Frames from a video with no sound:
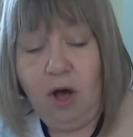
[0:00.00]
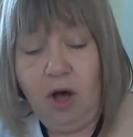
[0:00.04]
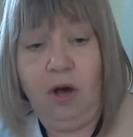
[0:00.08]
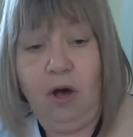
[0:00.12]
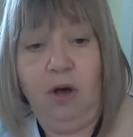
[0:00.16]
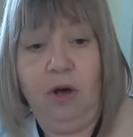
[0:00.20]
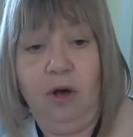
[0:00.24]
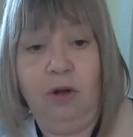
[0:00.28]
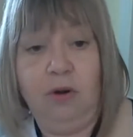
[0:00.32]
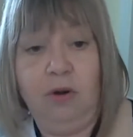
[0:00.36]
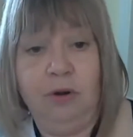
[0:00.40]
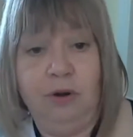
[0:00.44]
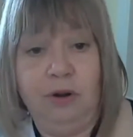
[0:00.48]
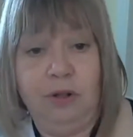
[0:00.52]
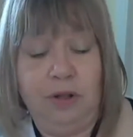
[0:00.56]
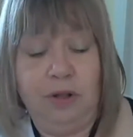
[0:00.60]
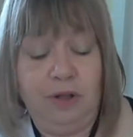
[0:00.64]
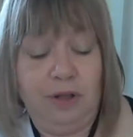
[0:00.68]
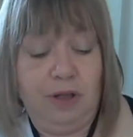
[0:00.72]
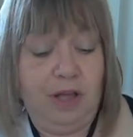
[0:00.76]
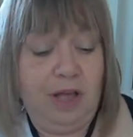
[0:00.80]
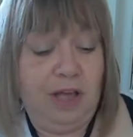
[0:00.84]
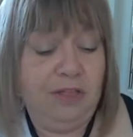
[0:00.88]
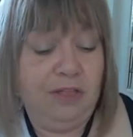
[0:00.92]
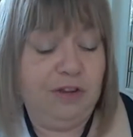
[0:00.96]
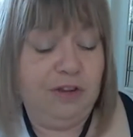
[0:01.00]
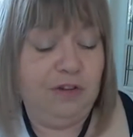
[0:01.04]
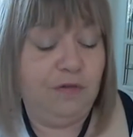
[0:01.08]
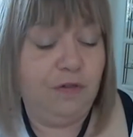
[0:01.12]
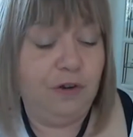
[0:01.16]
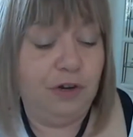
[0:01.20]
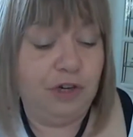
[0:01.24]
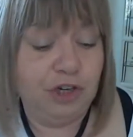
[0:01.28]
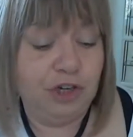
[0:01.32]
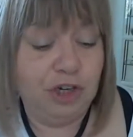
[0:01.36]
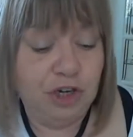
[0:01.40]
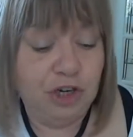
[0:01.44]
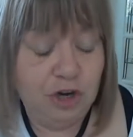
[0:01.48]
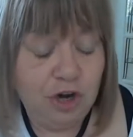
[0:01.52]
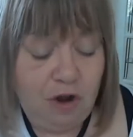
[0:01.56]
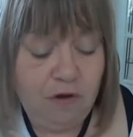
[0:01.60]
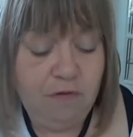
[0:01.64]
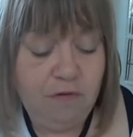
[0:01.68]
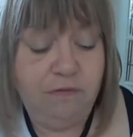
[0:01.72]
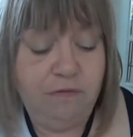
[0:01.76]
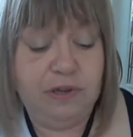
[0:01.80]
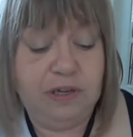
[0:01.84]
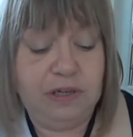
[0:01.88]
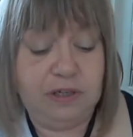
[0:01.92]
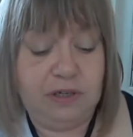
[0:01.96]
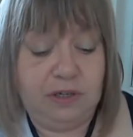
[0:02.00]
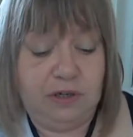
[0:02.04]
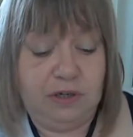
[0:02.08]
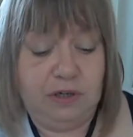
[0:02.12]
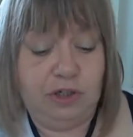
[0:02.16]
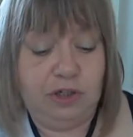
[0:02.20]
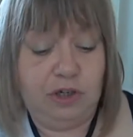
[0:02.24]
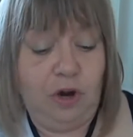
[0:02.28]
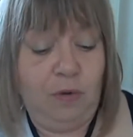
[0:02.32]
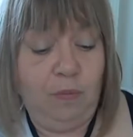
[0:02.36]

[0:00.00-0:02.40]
on, there's virtually no research